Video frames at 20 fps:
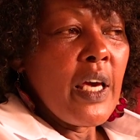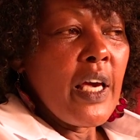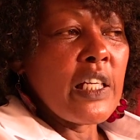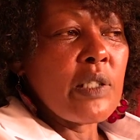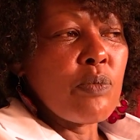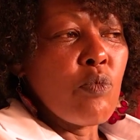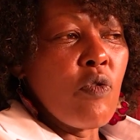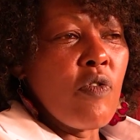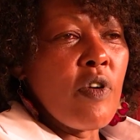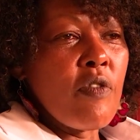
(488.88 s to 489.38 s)
It's
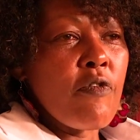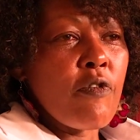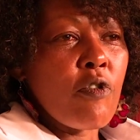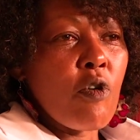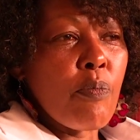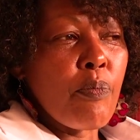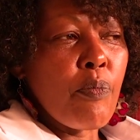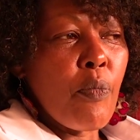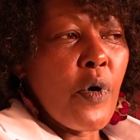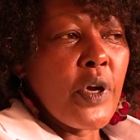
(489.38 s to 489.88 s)
moving
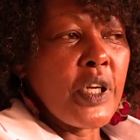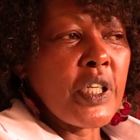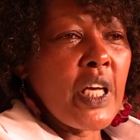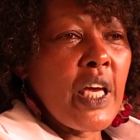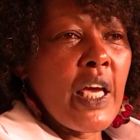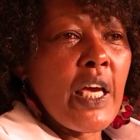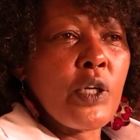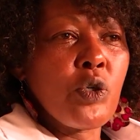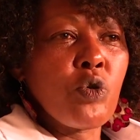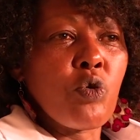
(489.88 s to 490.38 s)
from point
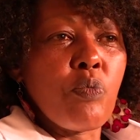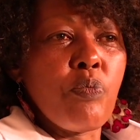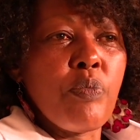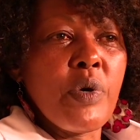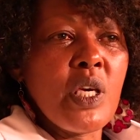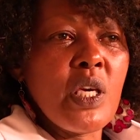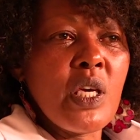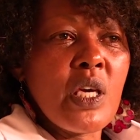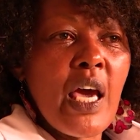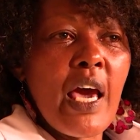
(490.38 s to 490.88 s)
A to
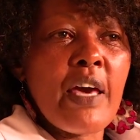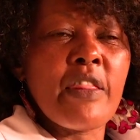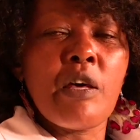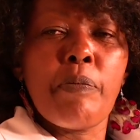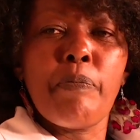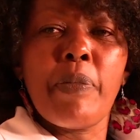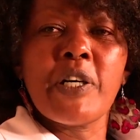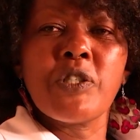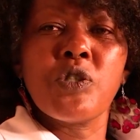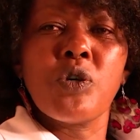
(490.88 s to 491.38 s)
B, and the
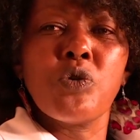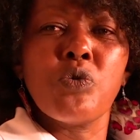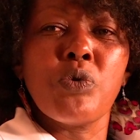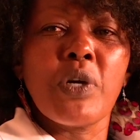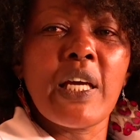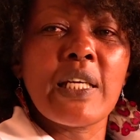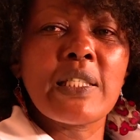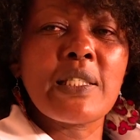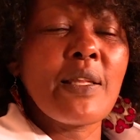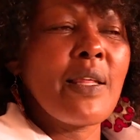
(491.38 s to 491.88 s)
person who
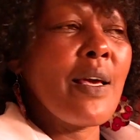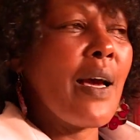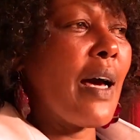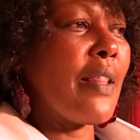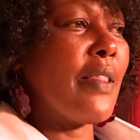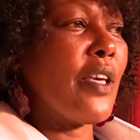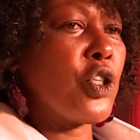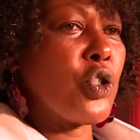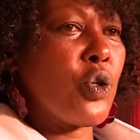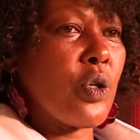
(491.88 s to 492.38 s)
gets there at
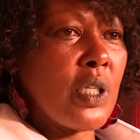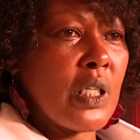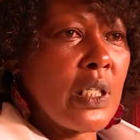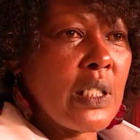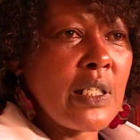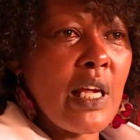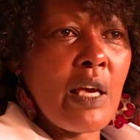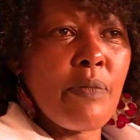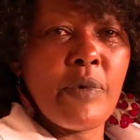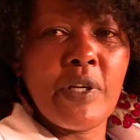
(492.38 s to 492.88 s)
the shortest time